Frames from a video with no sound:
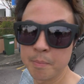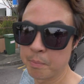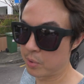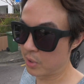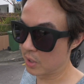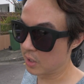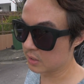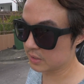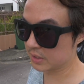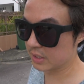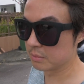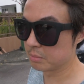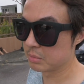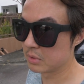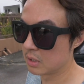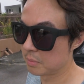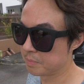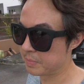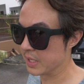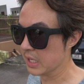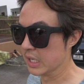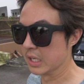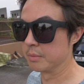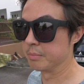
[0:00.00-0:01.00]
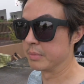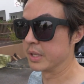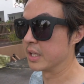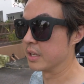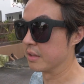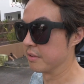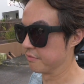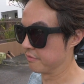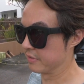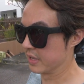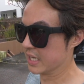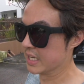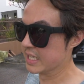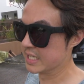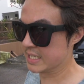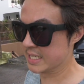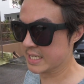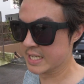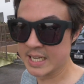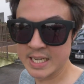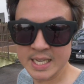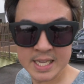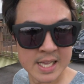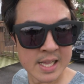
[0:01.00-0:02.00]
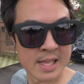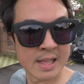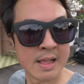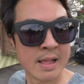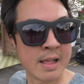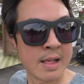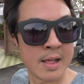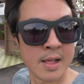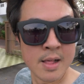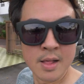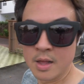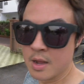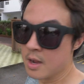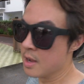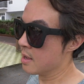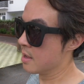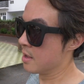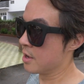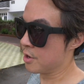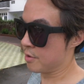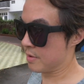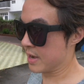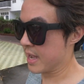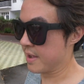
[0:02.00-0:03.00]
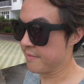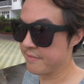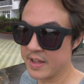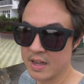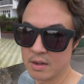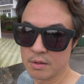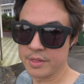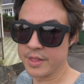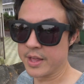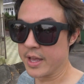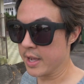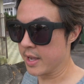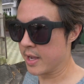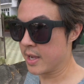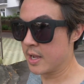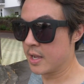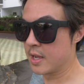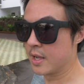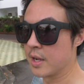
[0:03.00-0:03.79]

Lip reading: portable PMD device you have out there.